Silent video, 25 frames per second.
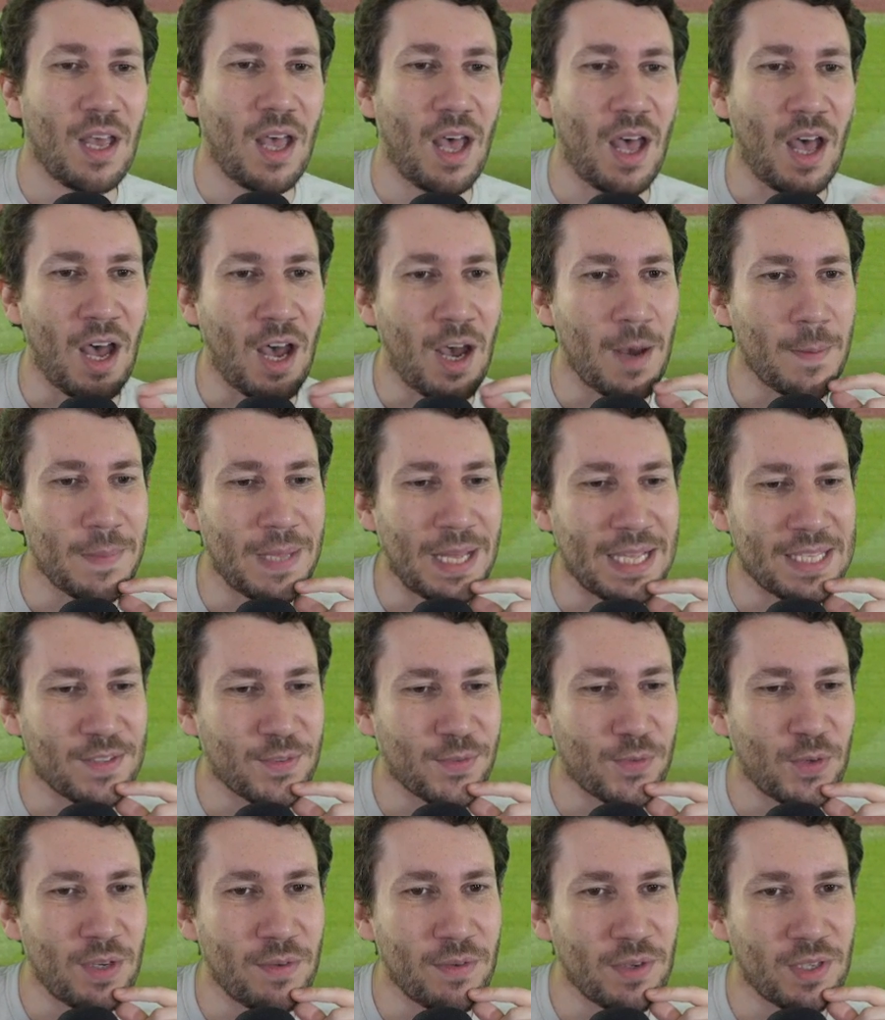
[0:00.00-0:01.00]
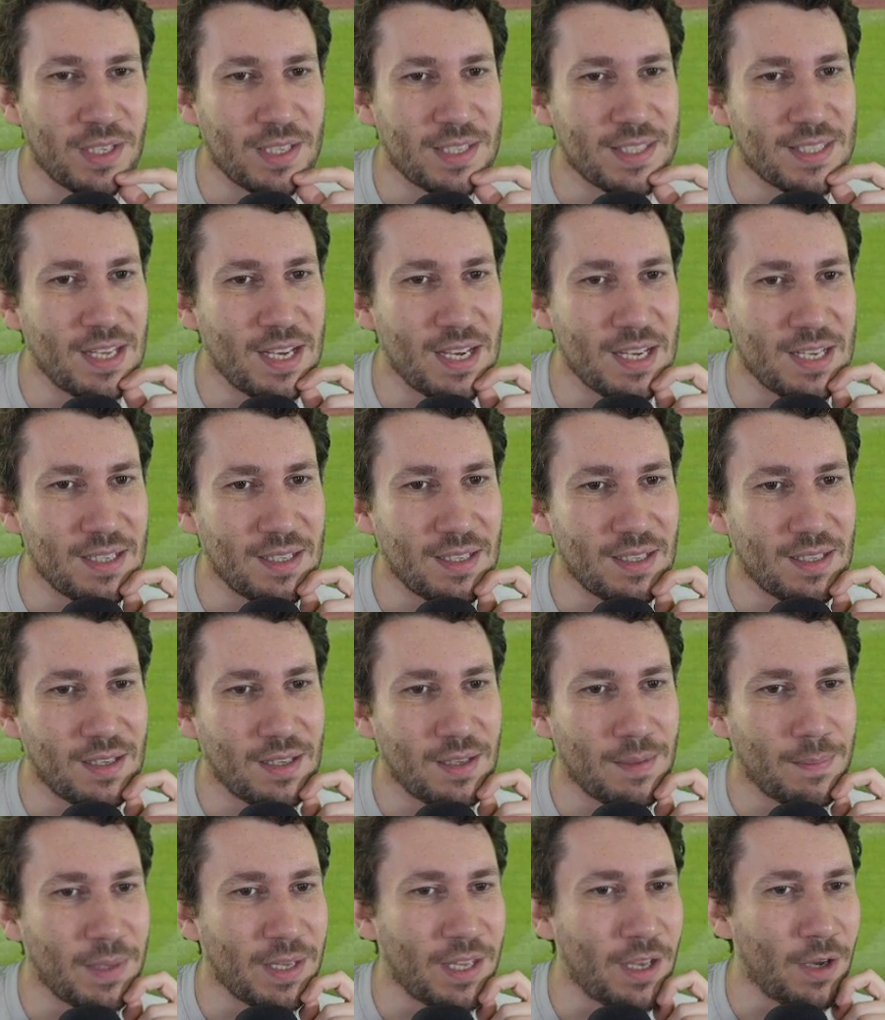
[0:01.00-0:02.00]
That's free real estate.
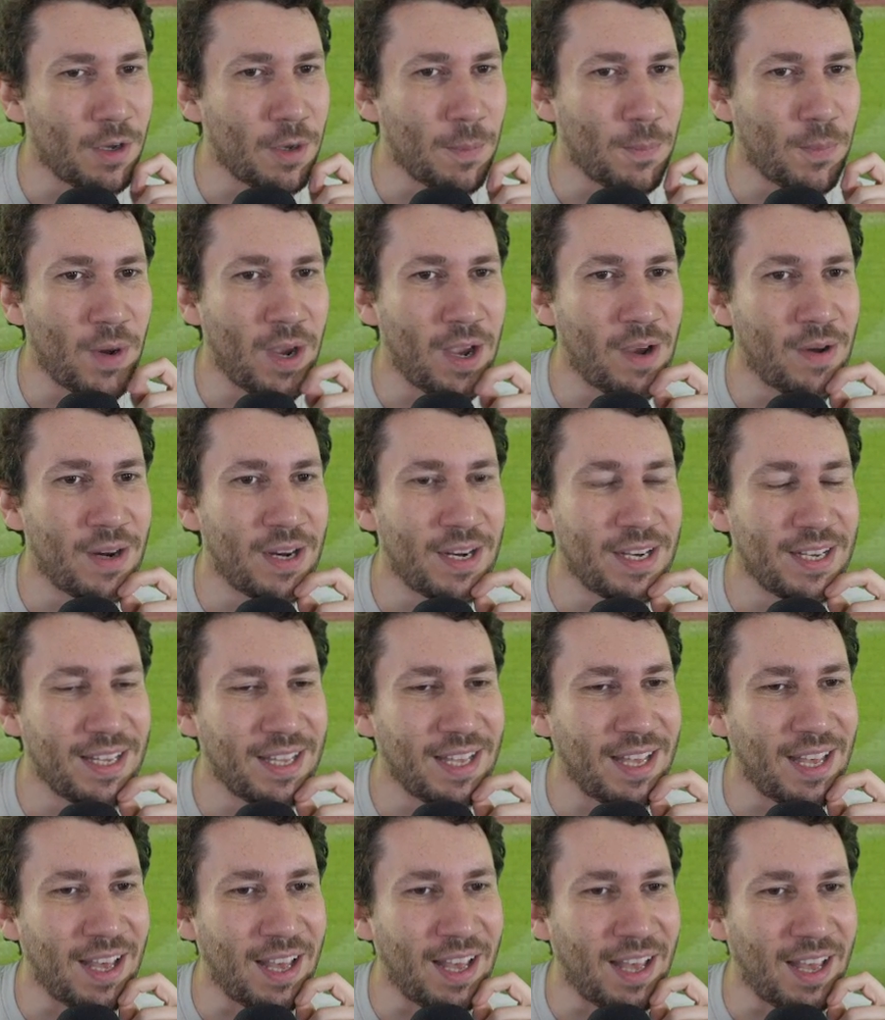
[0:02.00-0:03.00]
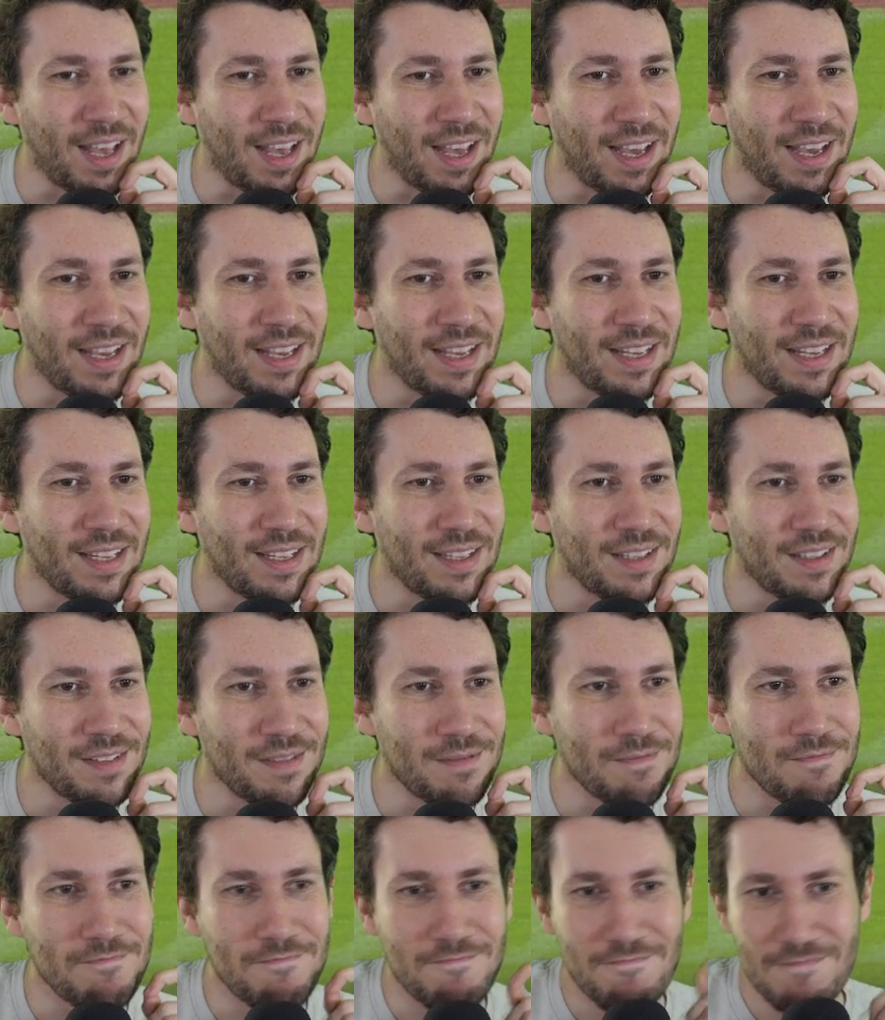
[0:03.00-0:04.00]
Miguel Cabrera, I
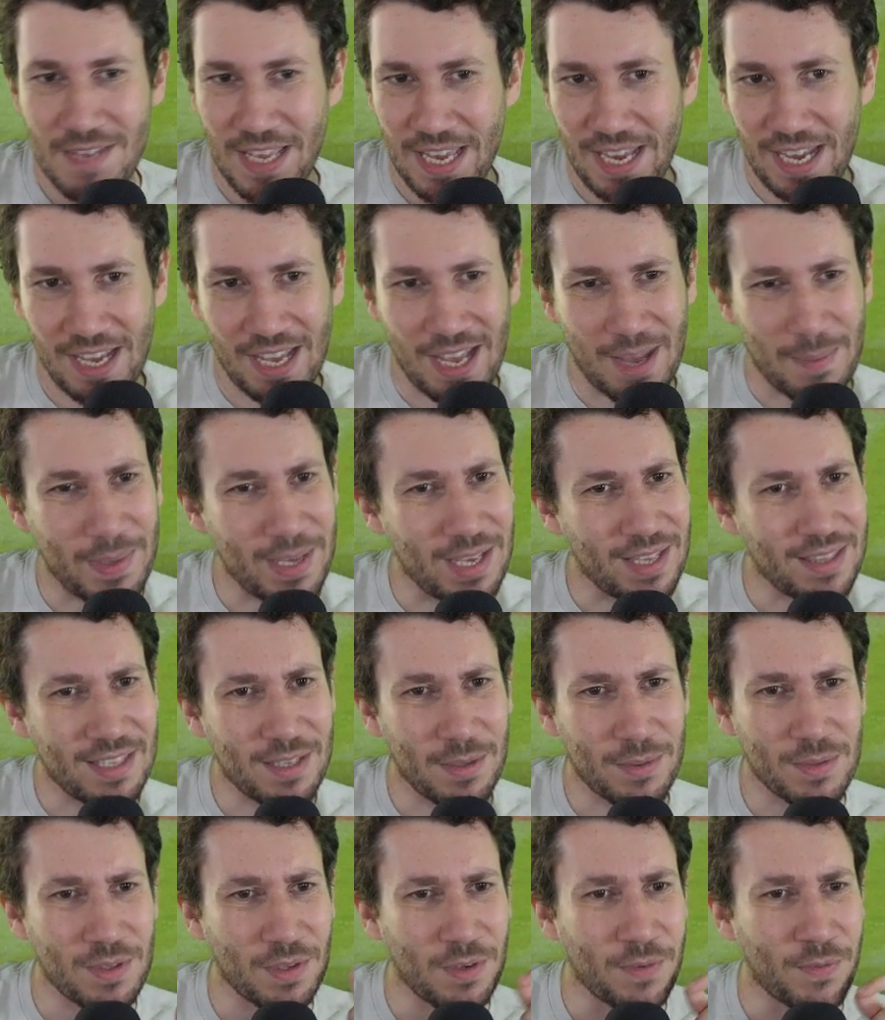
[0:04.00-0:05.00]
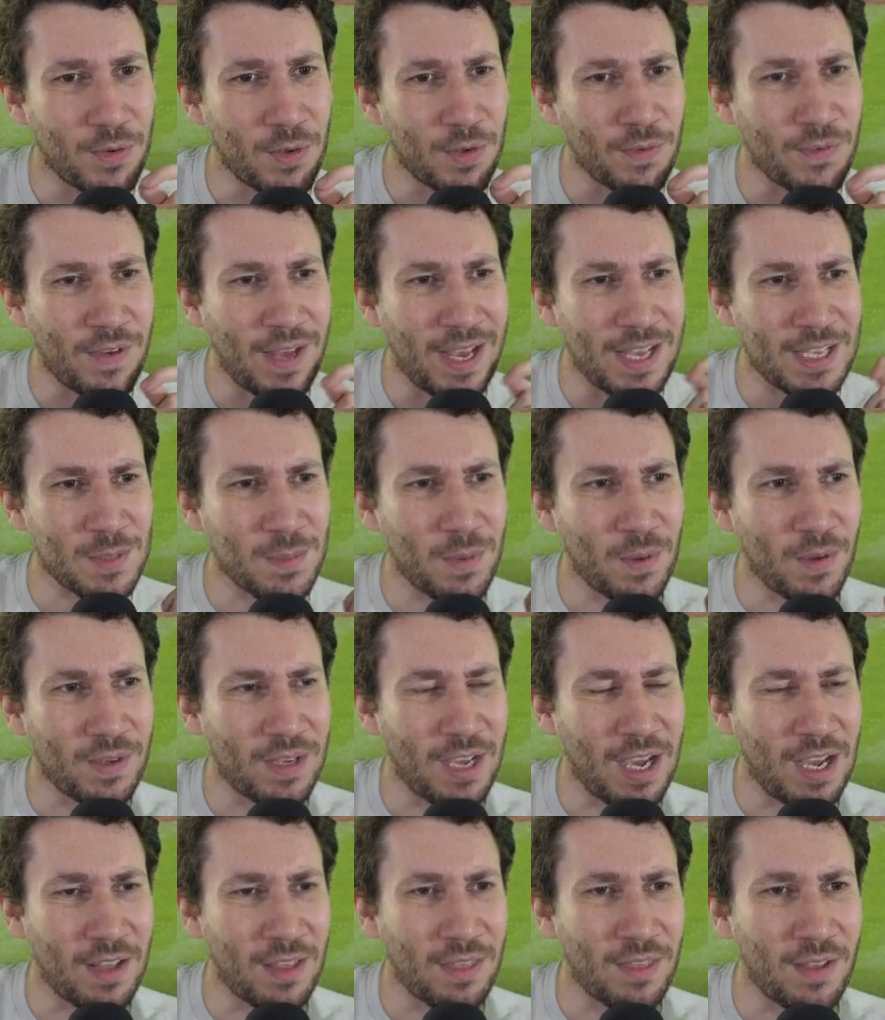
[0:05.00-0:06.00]
think he was looking for a fastball.
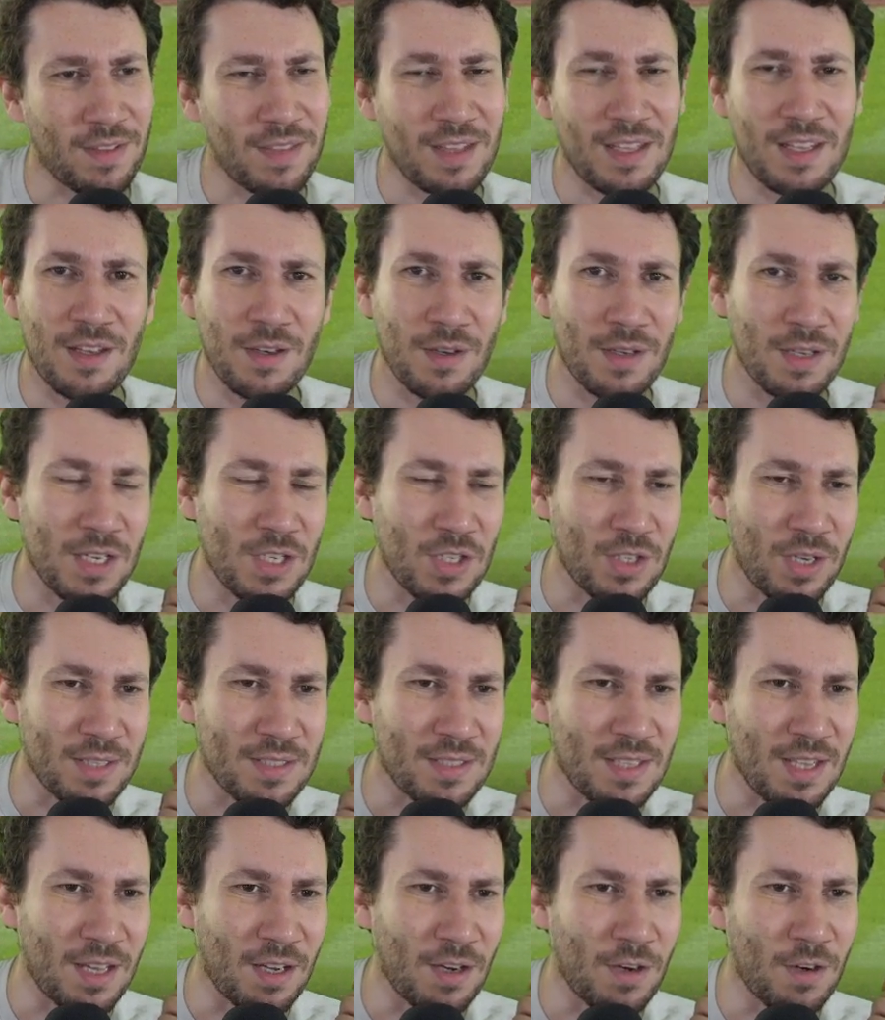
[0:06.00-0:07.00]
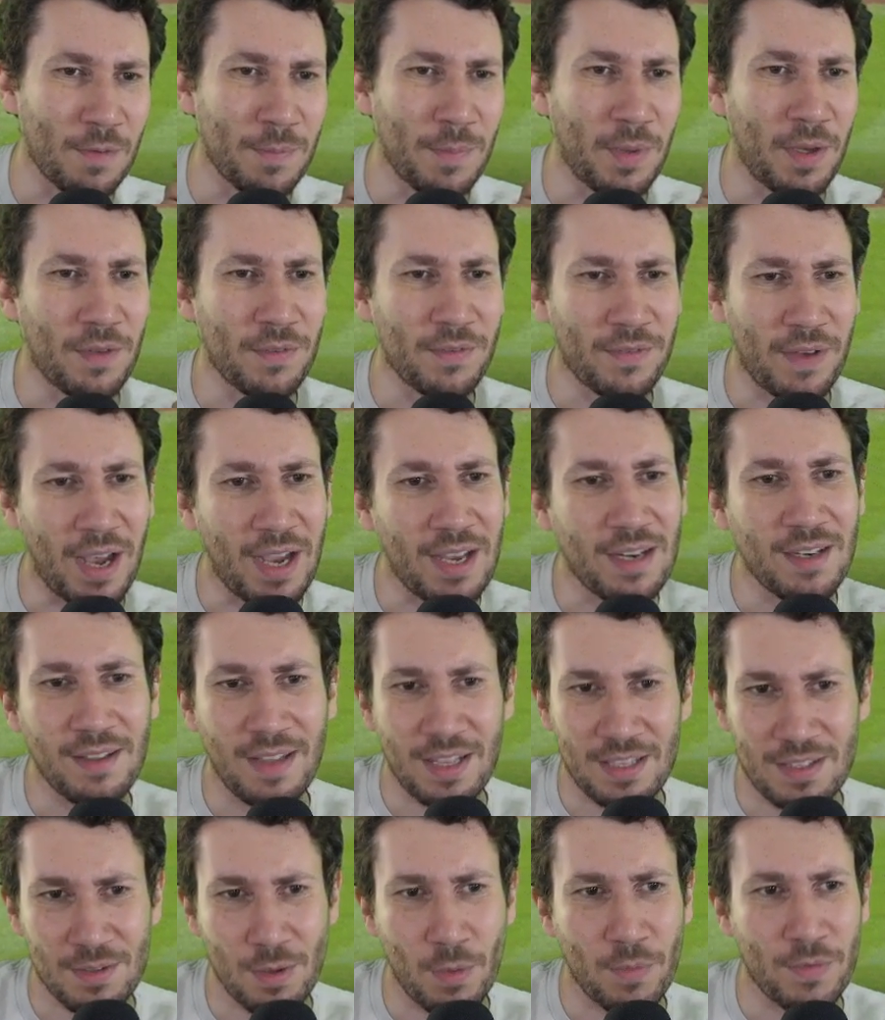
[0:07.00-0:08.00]
Kind of thought that he could adjust to that curveball. Fine,
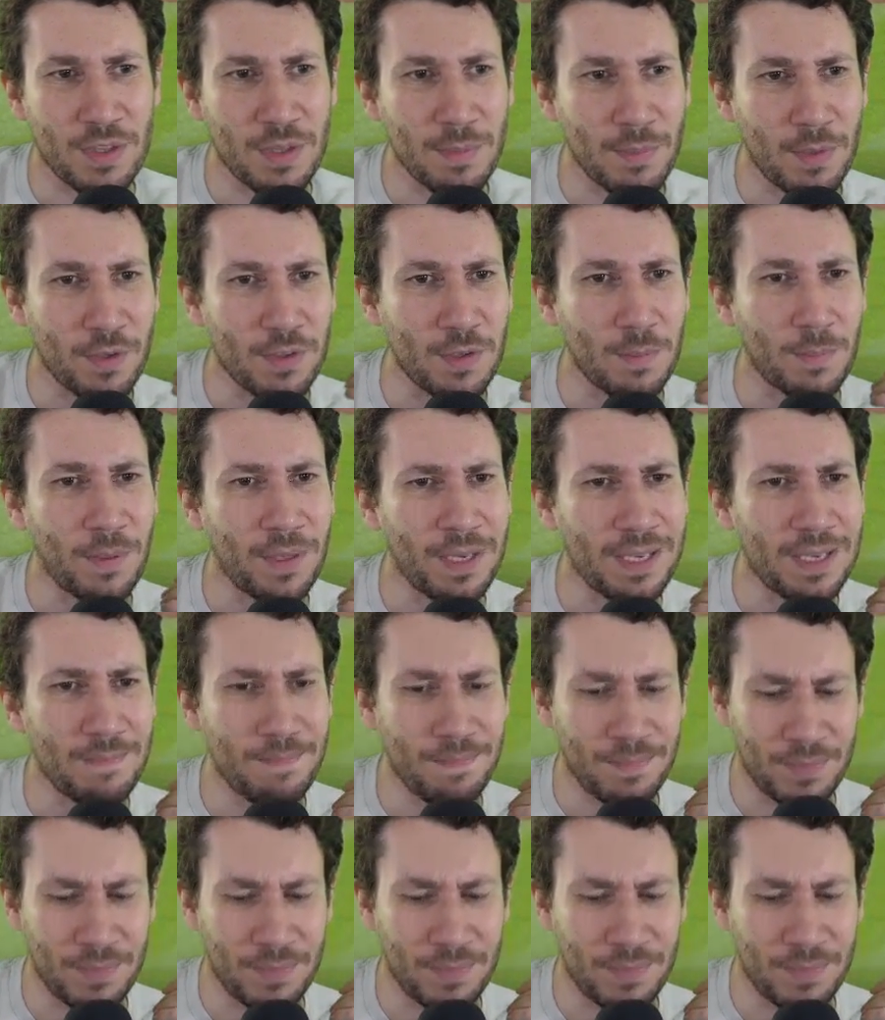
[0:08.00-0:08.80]
that's over the middle of the plate.